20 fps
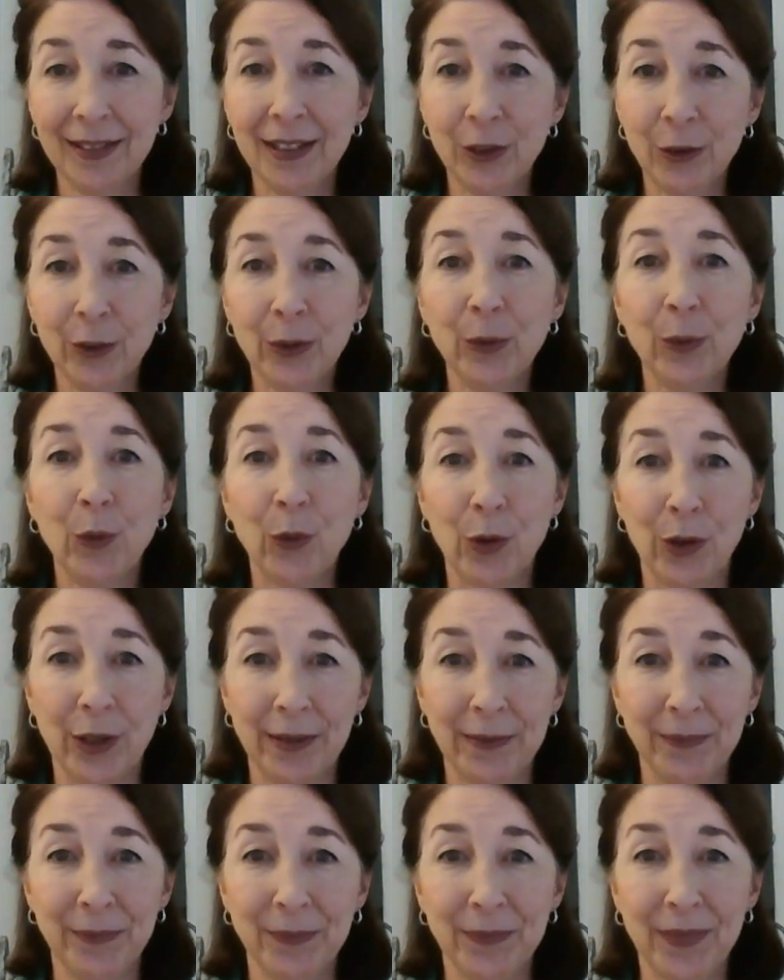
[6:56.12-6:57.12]
The
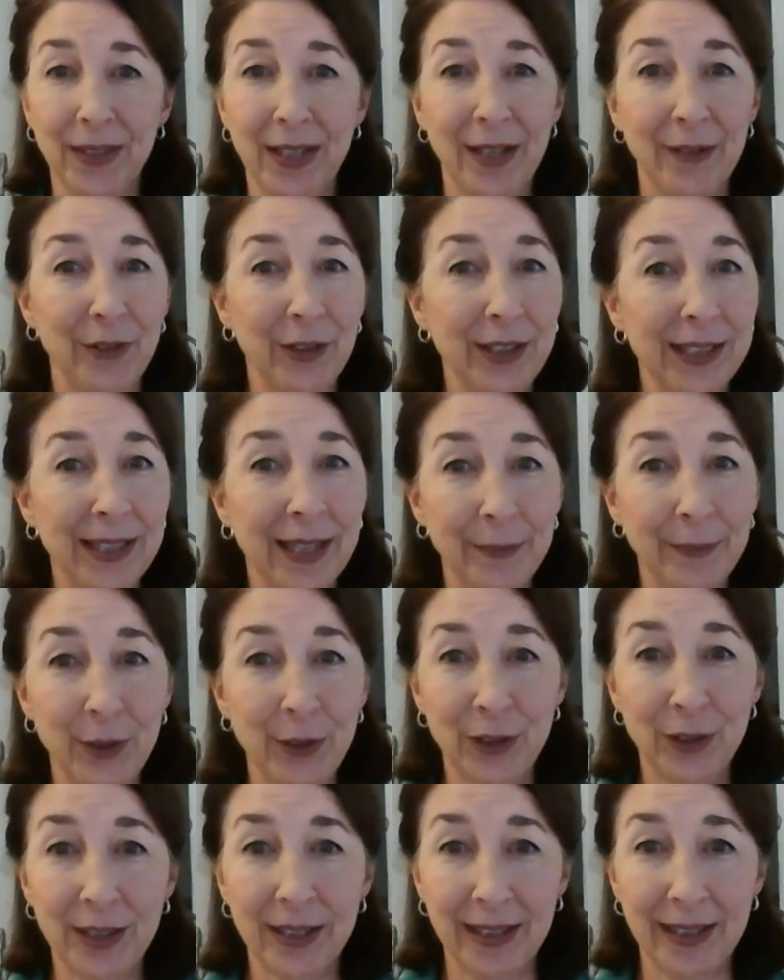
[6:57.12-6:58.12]
reward. Every time
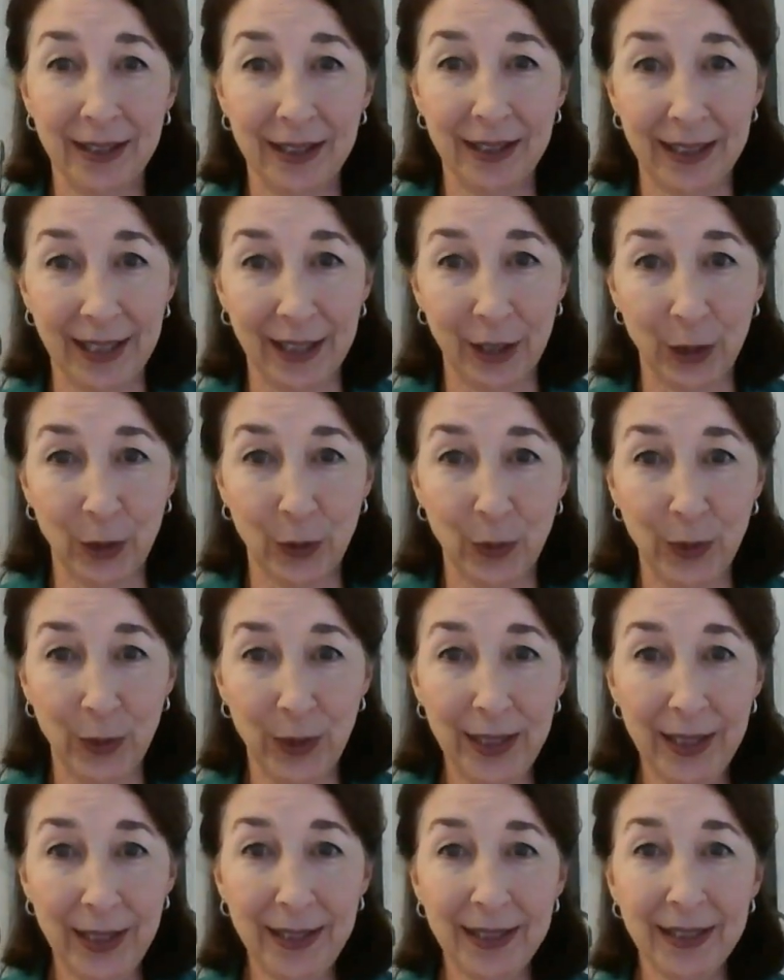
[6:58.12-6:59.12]
you sit down to take a
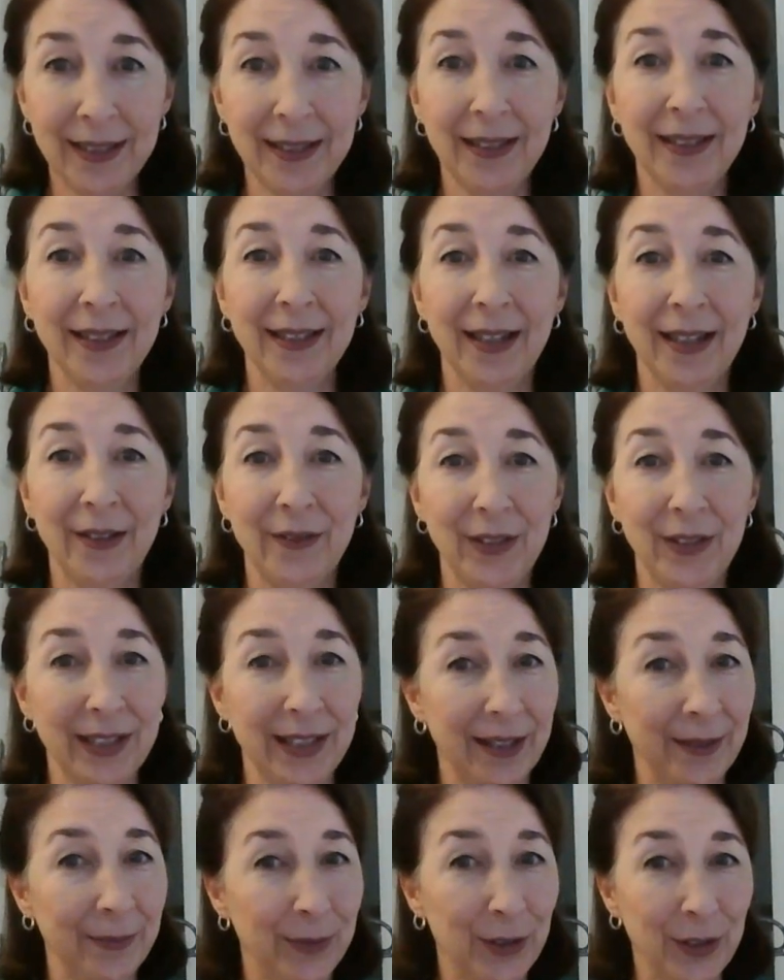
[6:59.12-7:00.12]
quiz, every
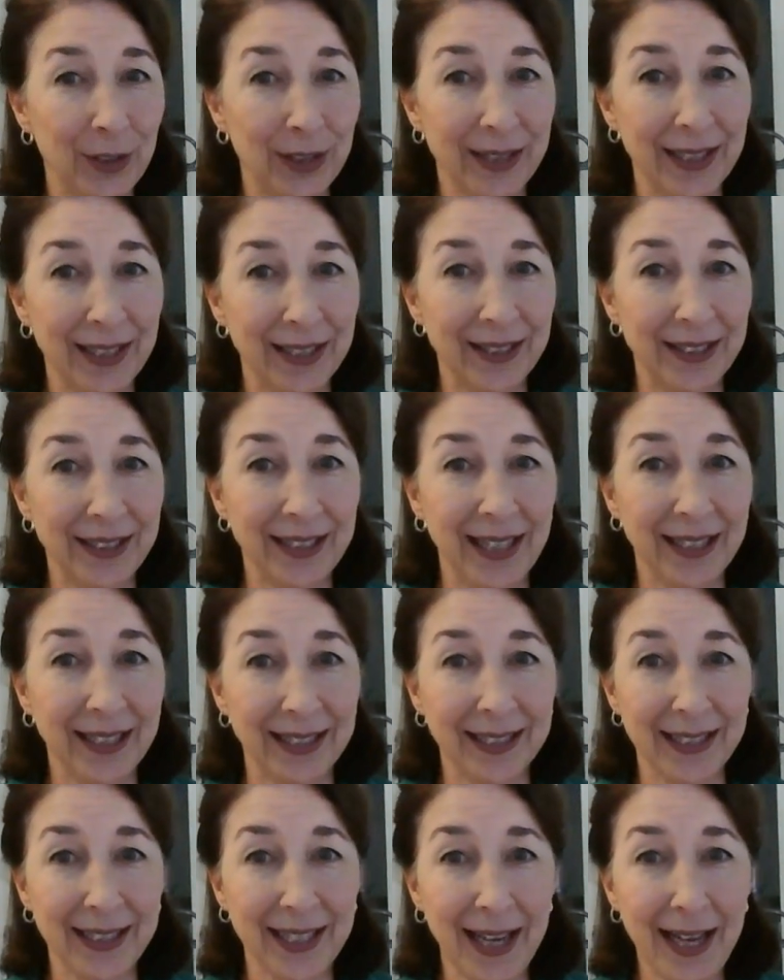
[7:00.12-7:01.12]
time you sit down to take
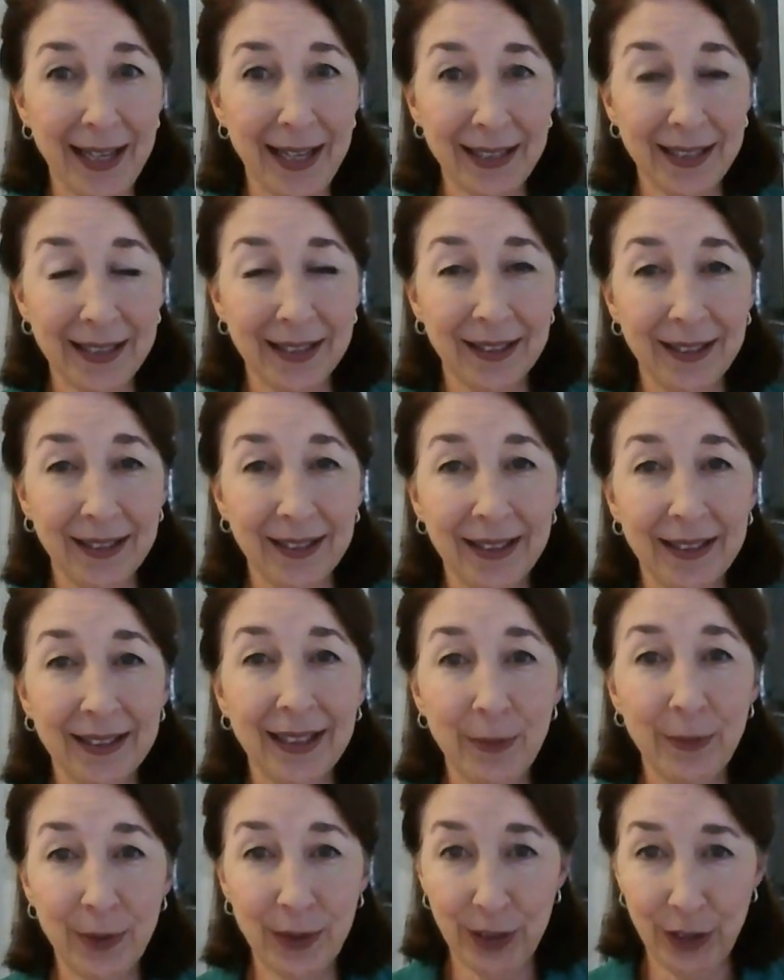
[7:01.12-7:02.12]
a test,
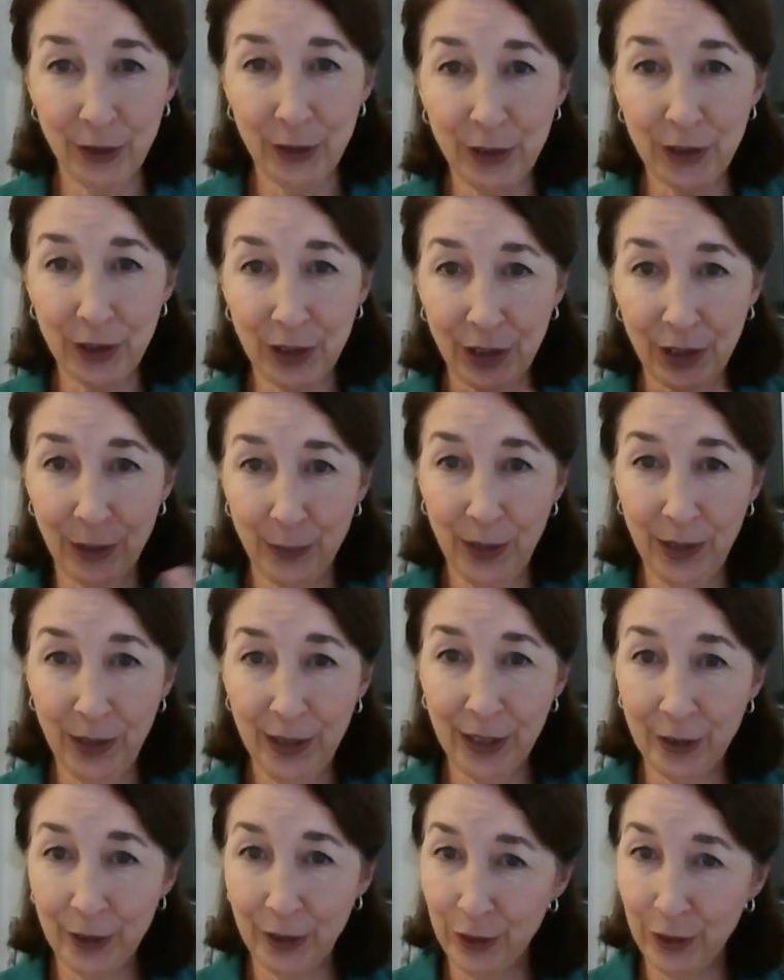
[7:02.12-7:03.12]
that material is going to be
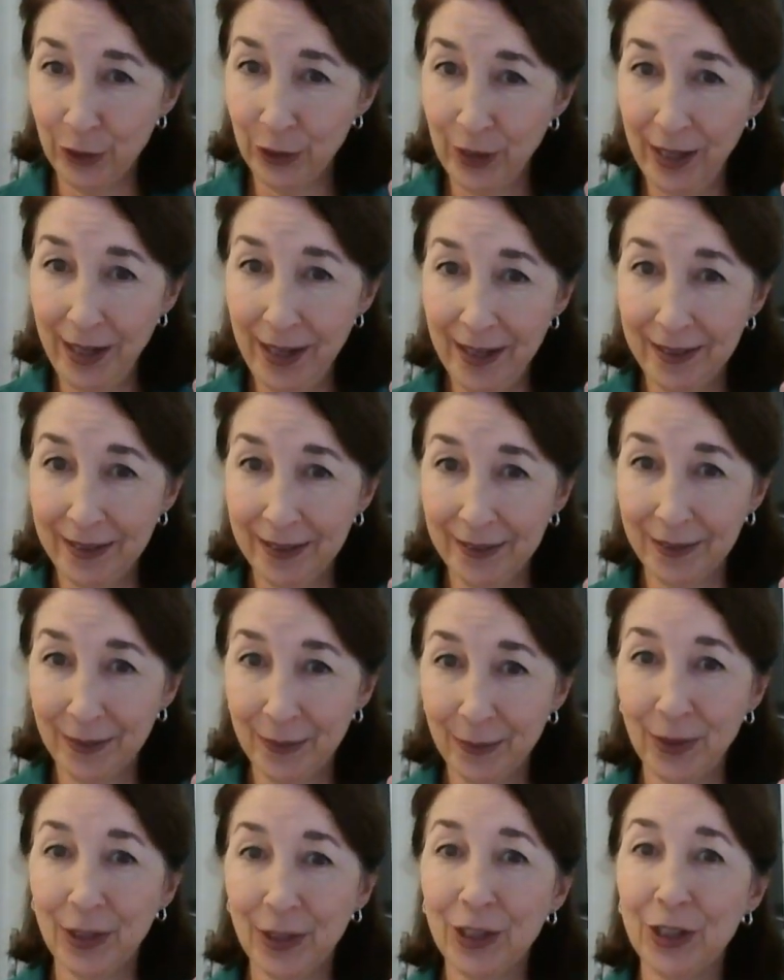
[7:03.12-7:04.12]
there in your head
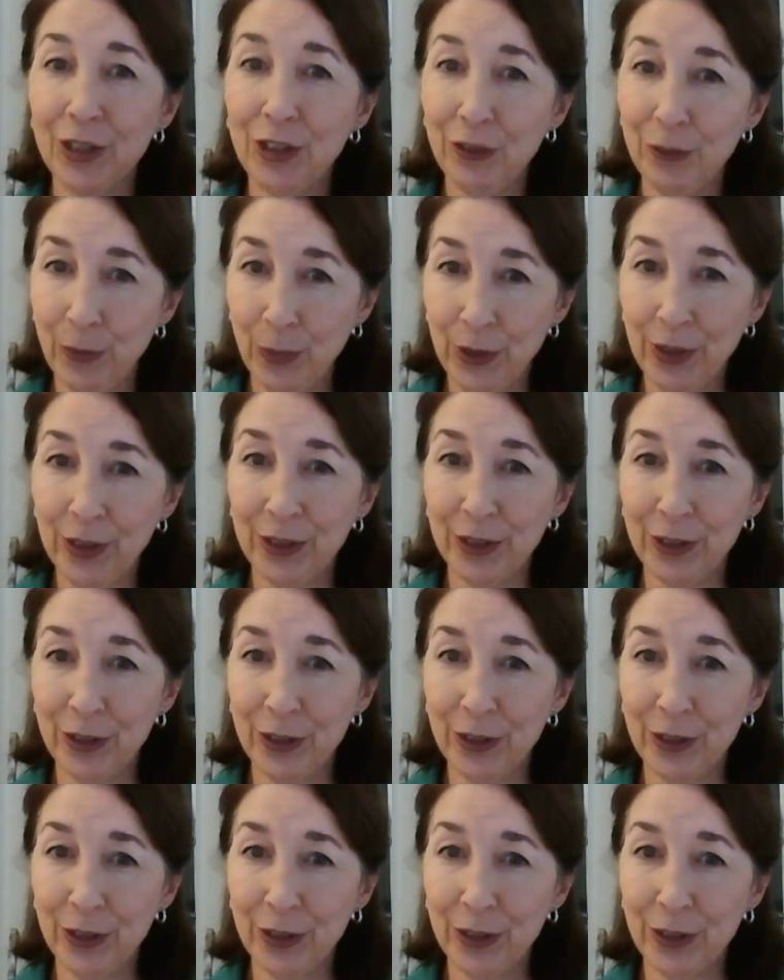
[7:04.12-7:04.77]
because you've put it